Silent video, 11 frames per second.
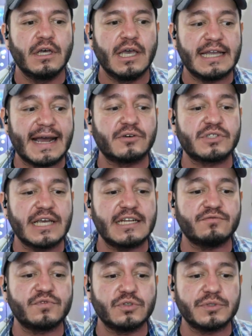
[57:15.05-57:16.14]
an outside
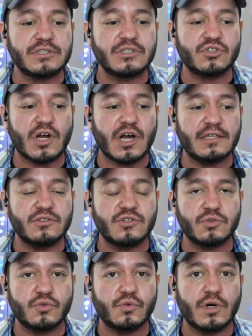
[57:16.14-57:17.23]
influence trying
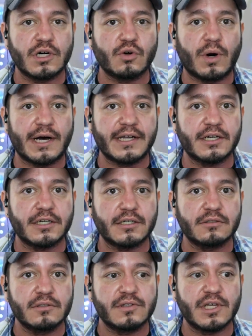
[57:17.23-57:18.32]
to acquire their